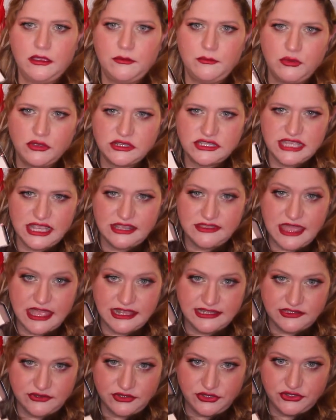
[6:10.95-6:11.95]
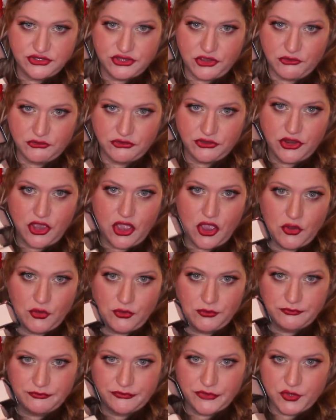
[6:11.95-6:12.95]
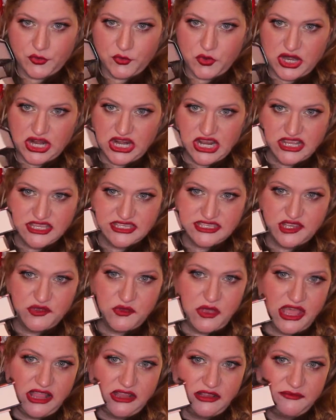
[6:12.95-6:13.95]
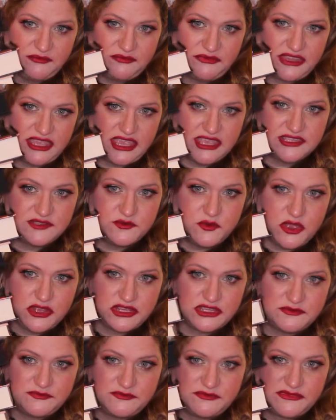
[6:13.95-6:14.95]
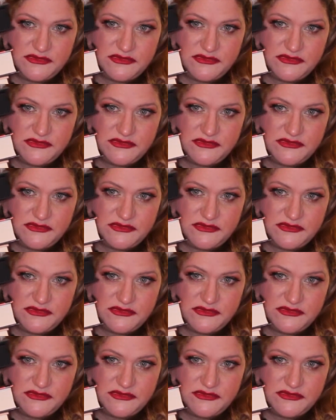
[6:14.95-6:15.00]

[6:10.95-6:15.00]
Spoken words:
books like that, so you don't know what it is? Well, guess what?